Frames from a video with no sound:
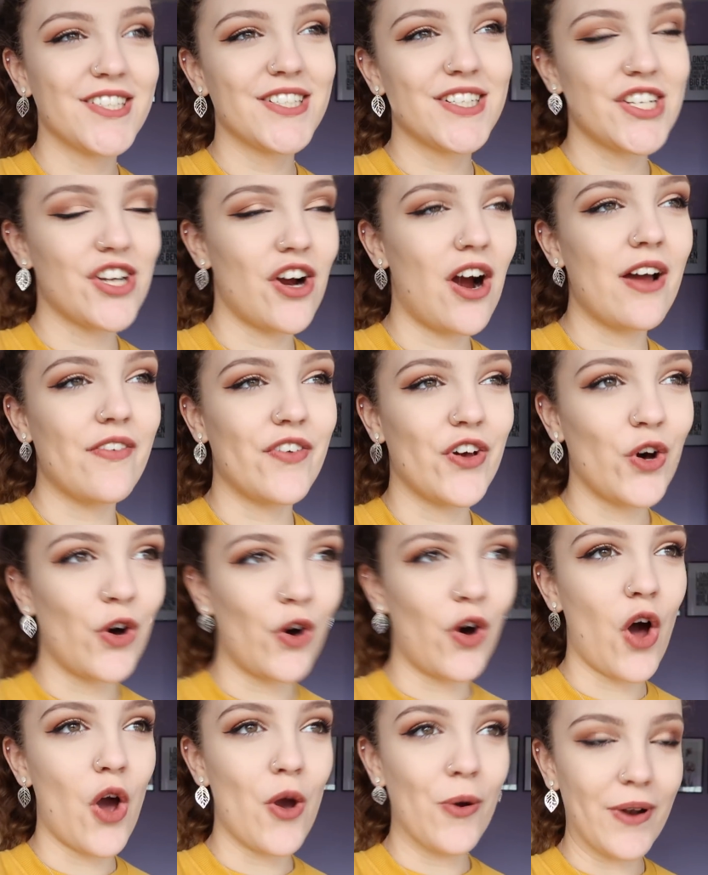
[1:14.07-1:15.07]
drive it
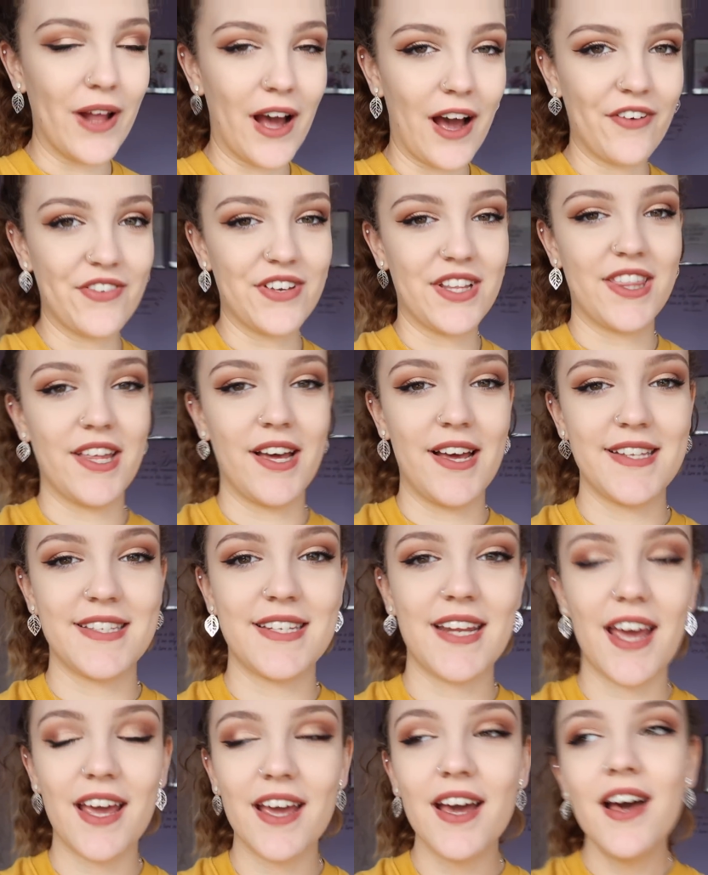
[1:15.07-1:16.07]
or own it after
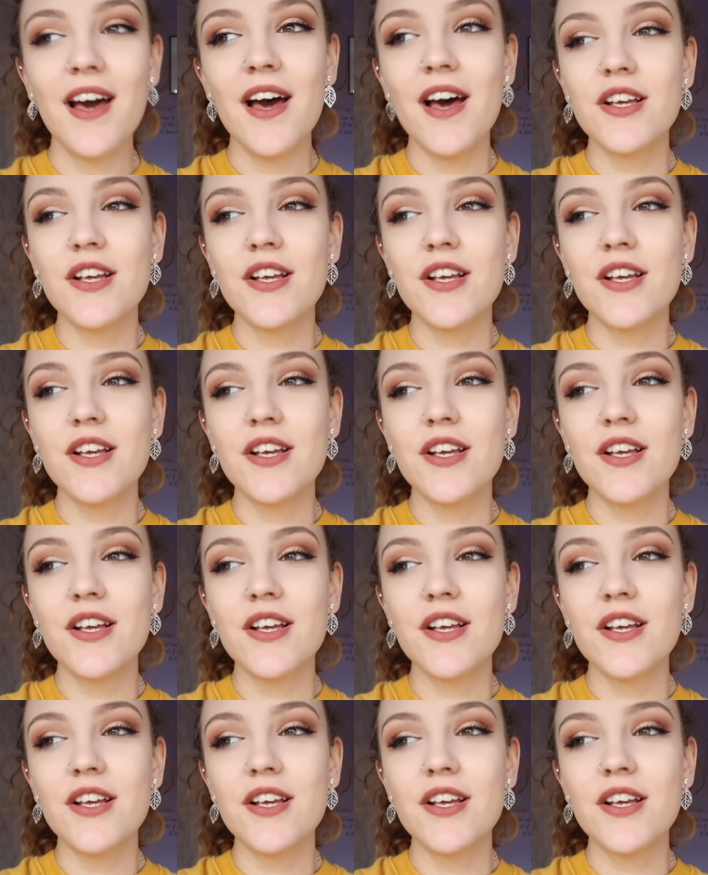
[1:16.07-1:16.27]
Thursday.